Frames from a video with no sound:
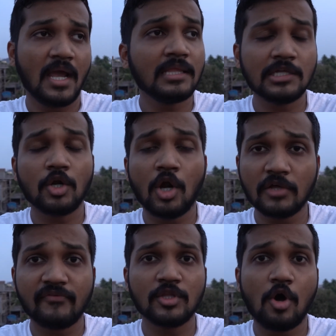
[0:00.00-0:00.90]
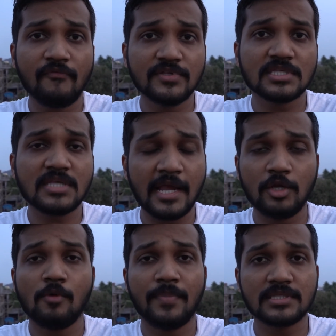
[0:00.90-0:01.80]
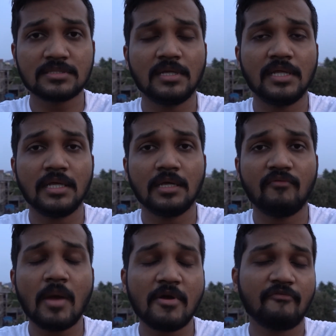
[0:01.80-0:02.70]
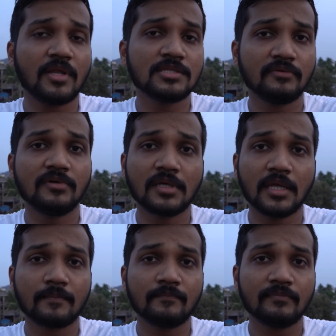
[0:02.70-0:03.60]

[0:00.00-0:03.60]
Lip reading: And there are a lot of other offices I know personally where my friends are working.